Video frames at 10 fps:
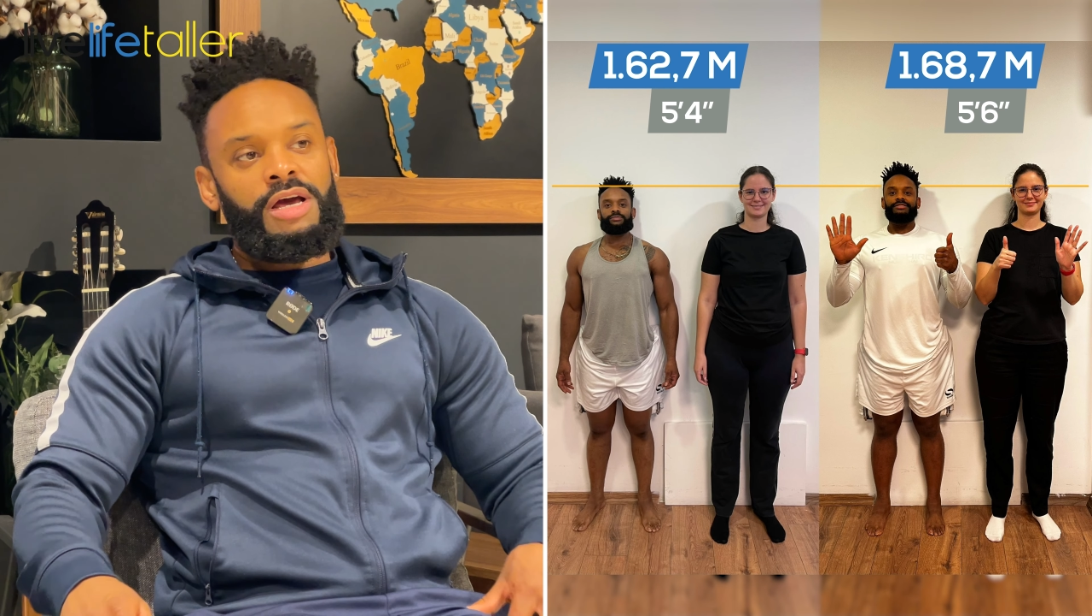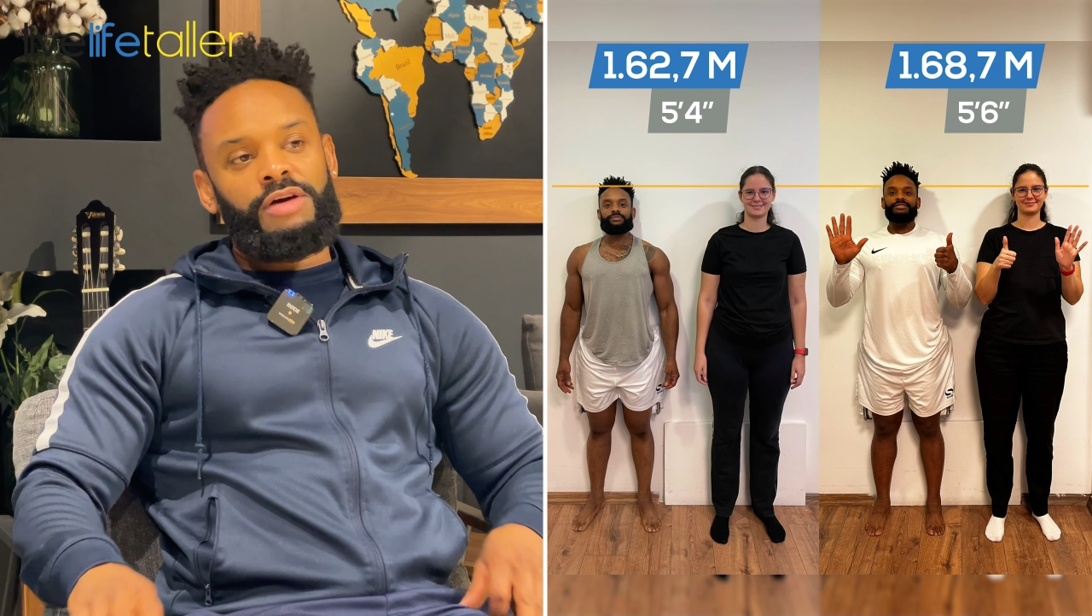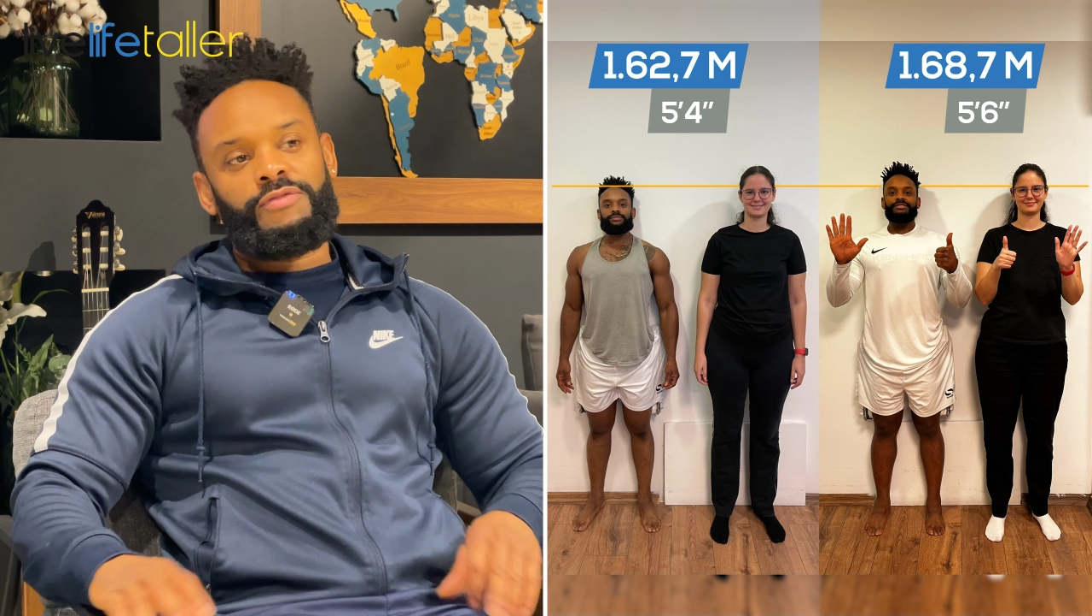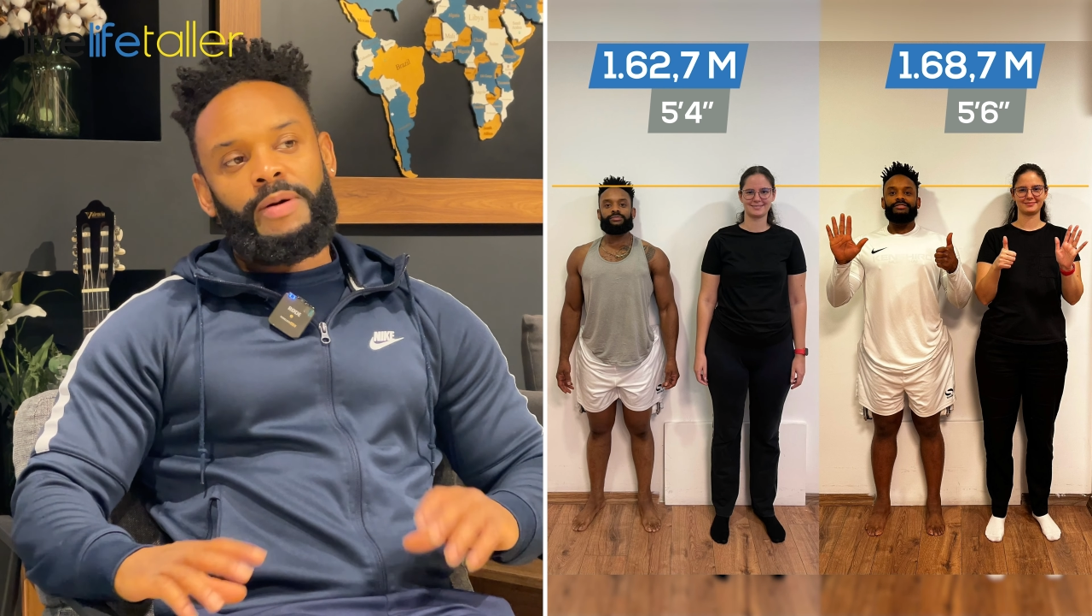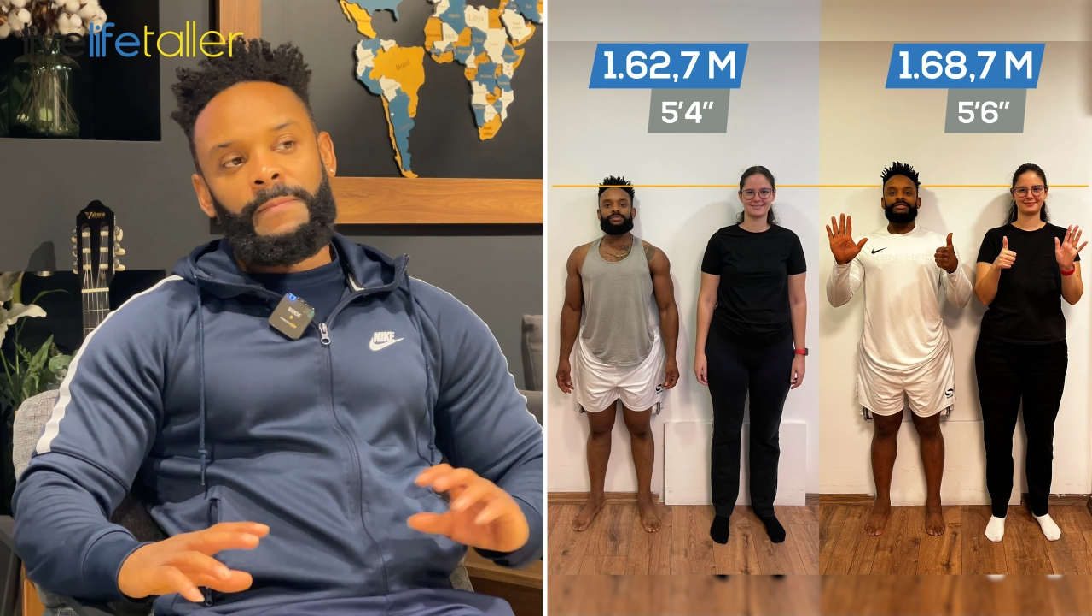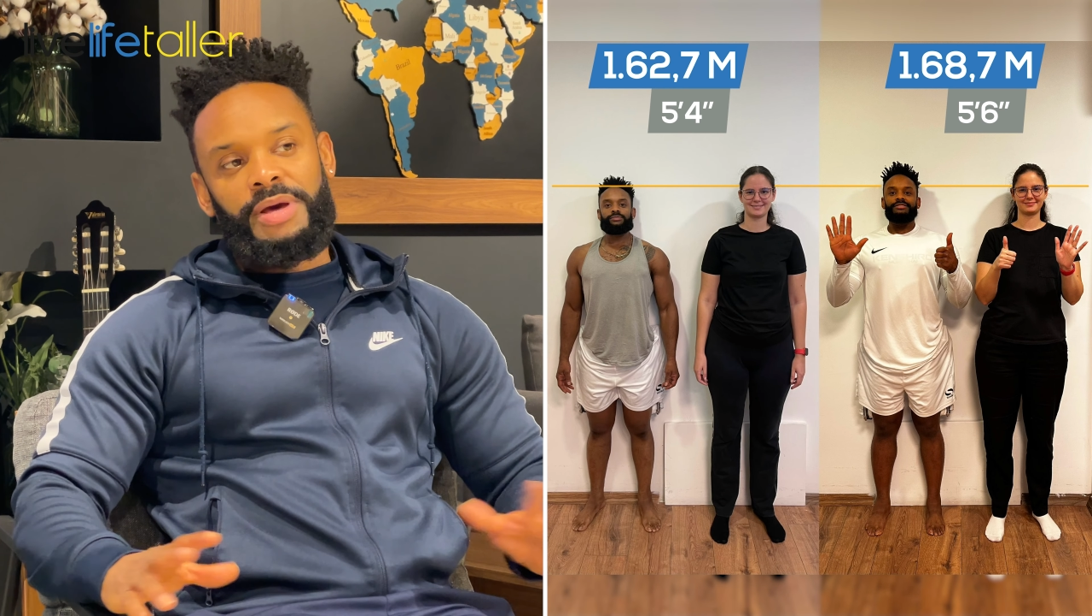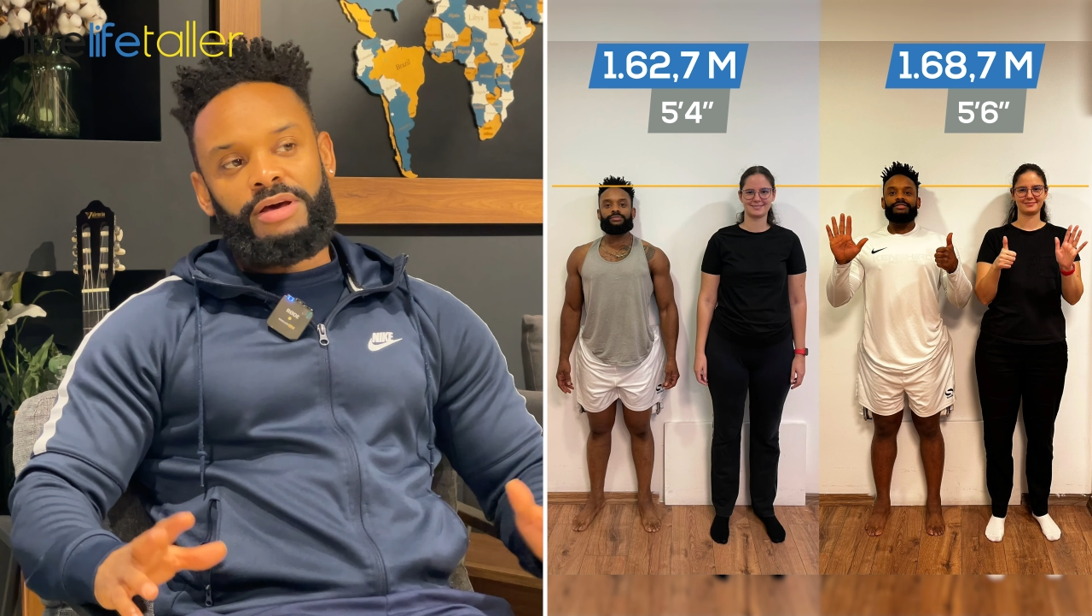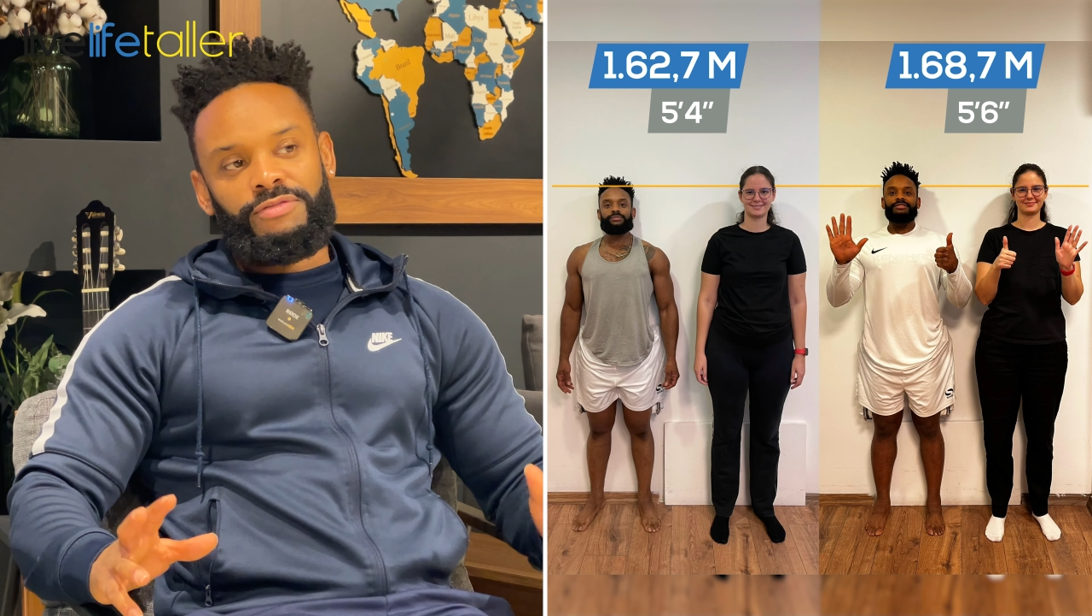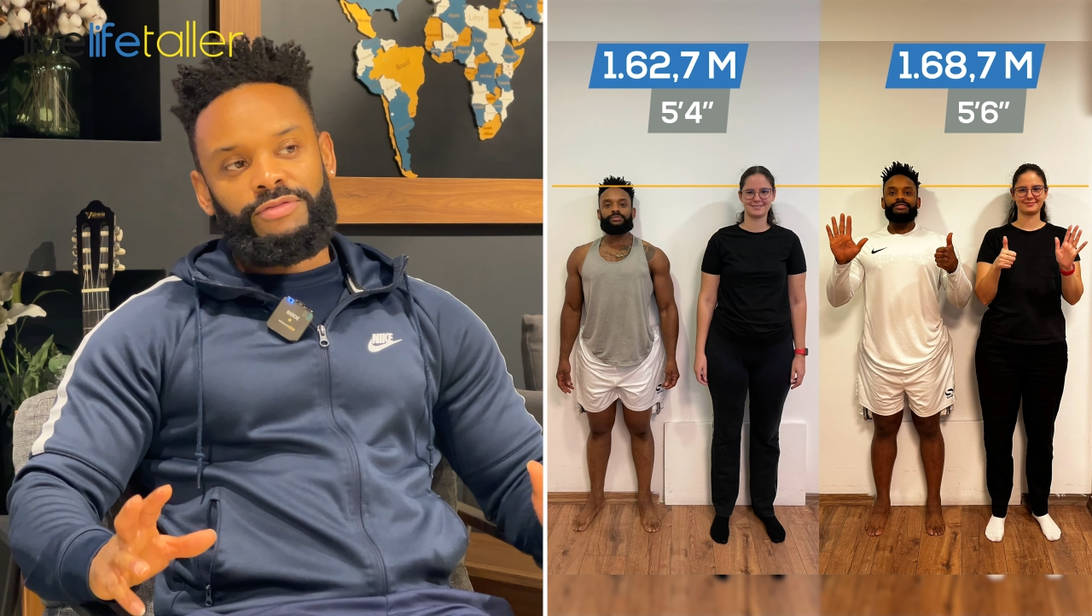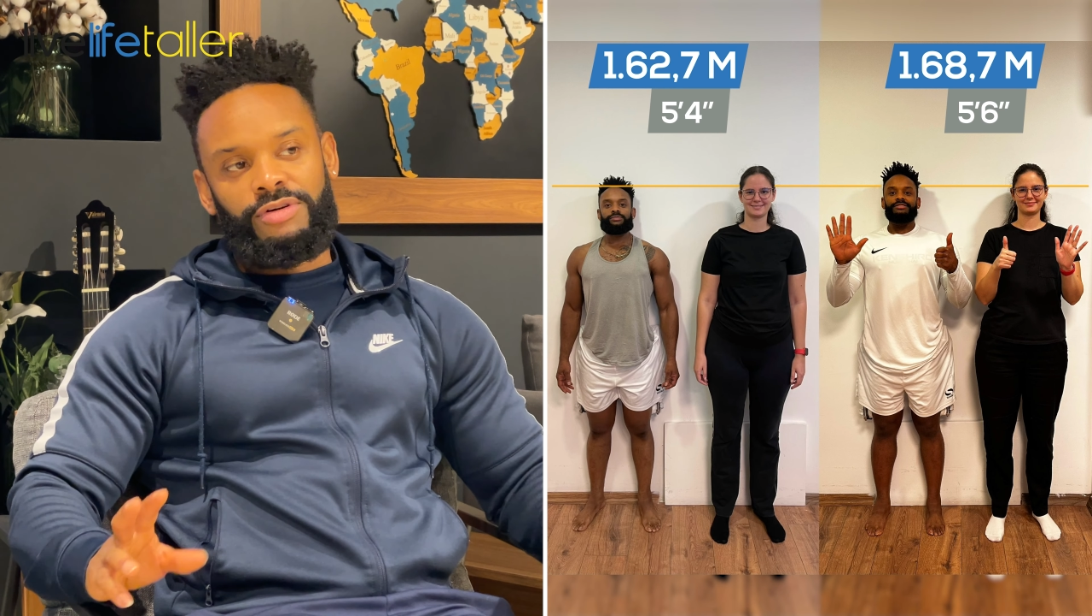if I'm
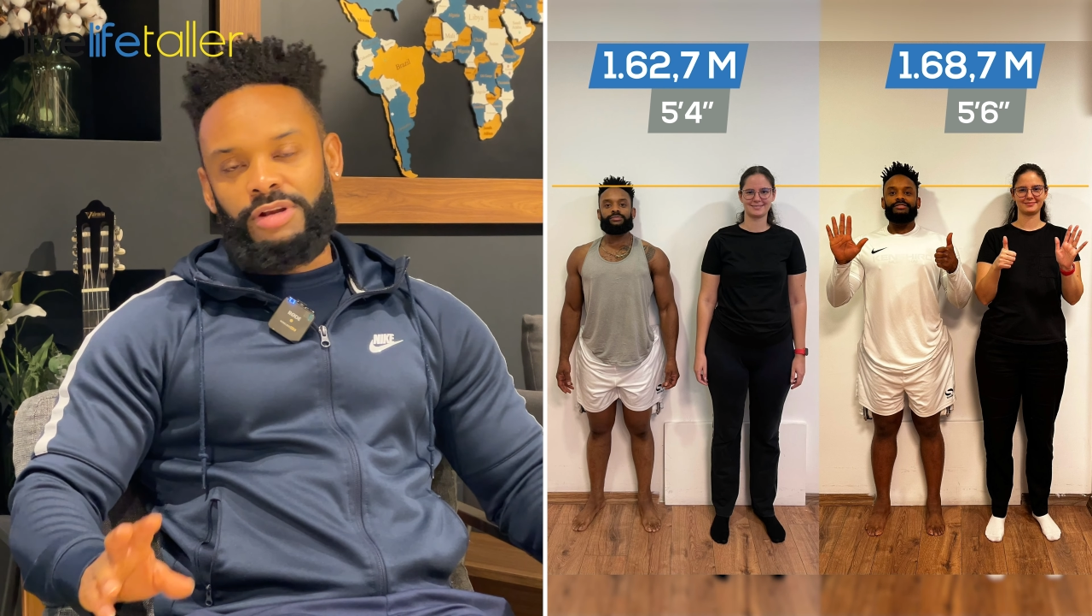barefoot,